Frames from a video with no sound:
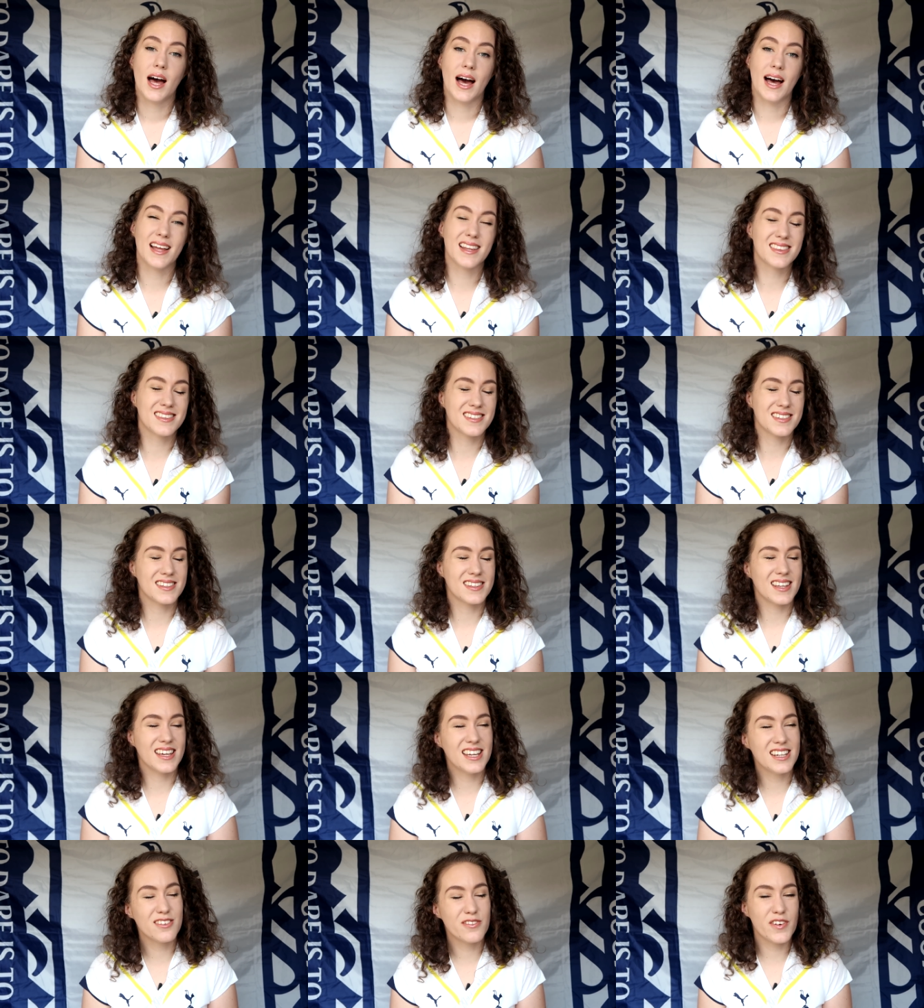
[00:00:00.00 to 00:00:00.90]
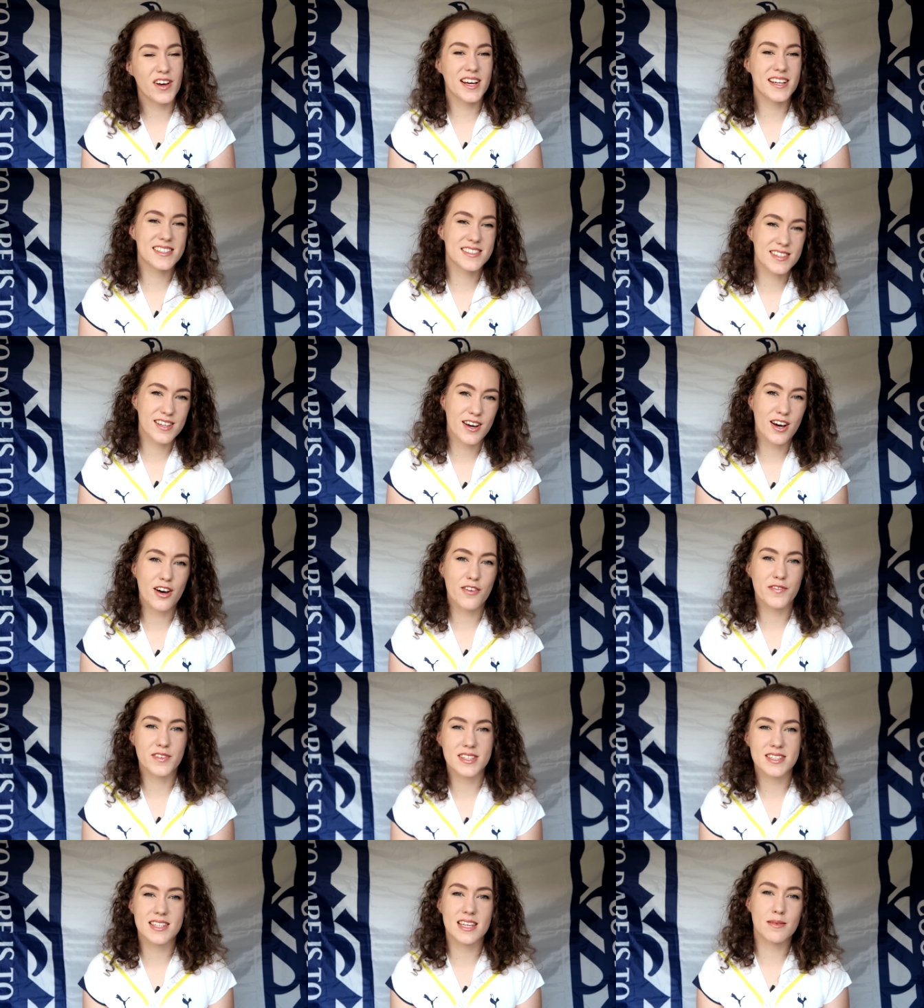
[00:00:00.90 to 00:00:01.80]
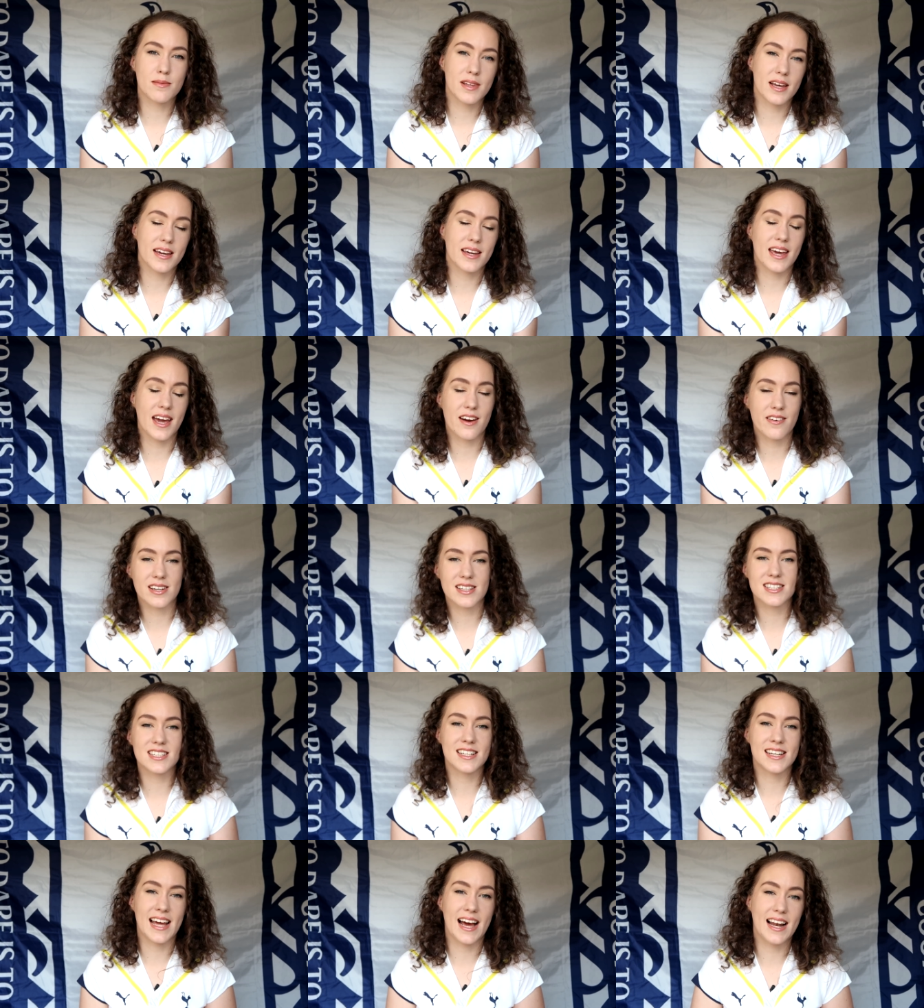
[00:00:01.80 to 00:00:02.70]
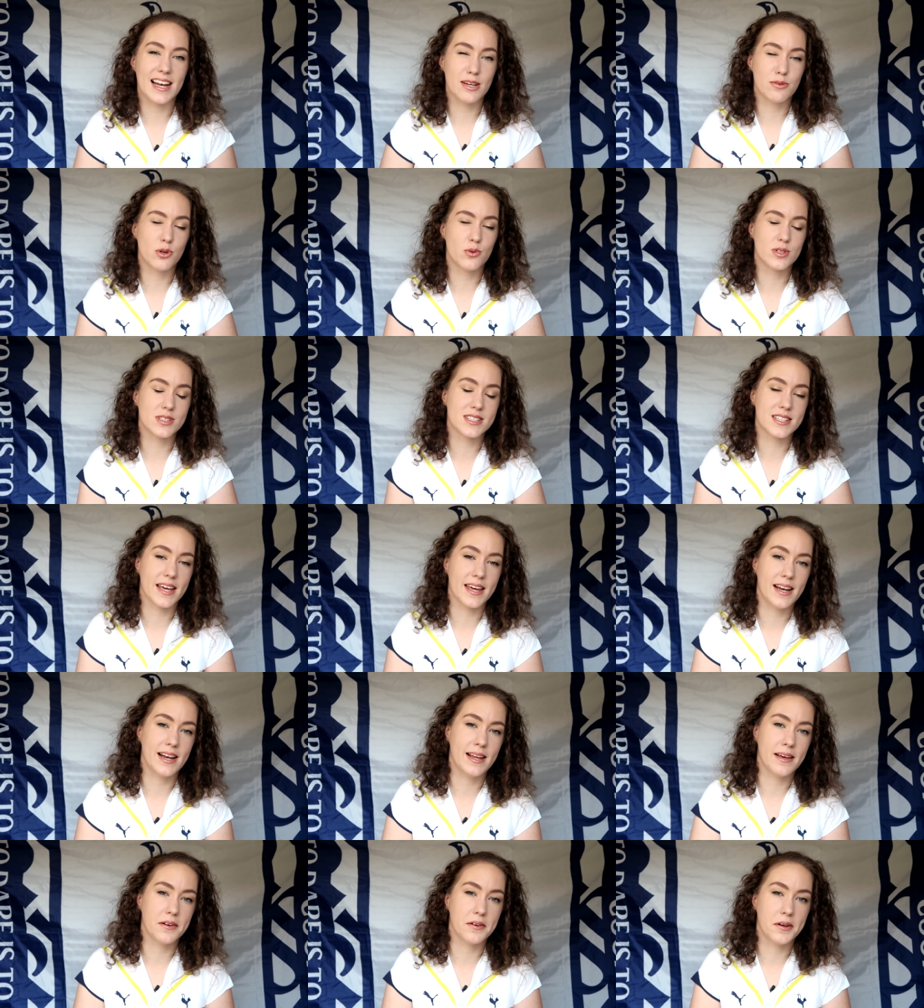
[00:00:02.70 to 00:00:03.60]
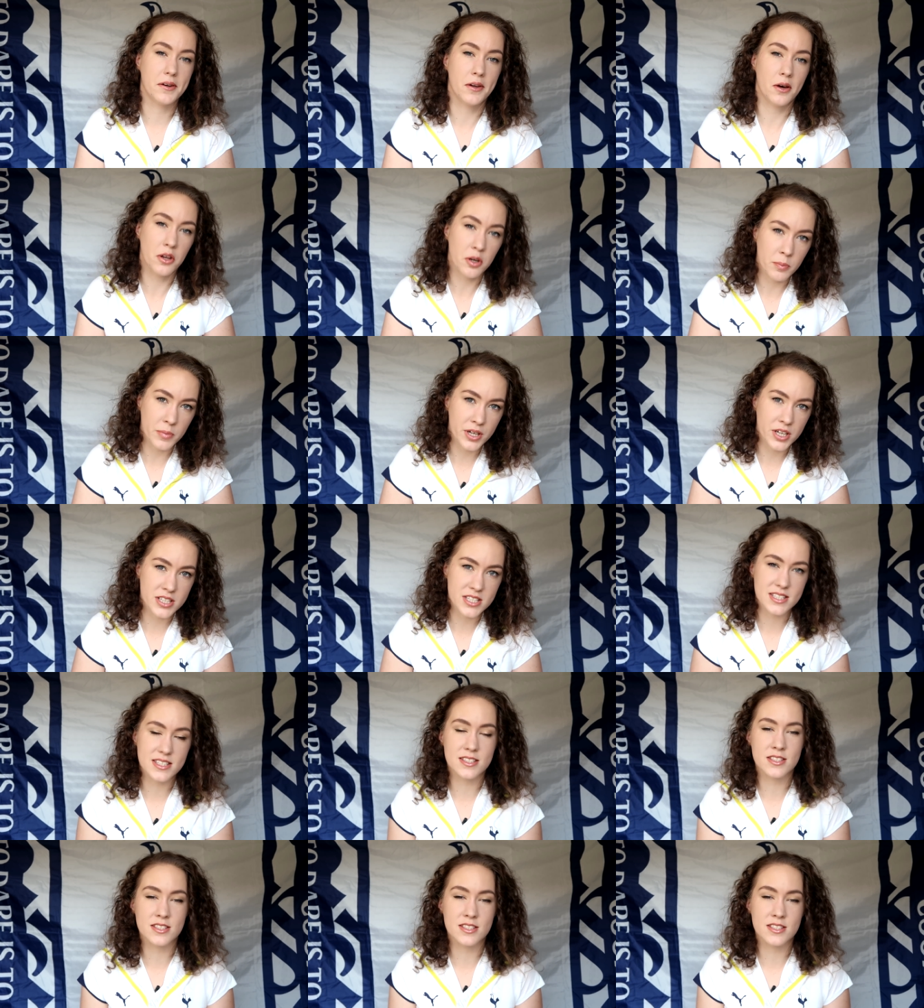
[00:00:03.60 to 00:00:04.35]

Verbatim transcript: And in the first half, it seemed like Eriksen and Ali were once again a little anonymous.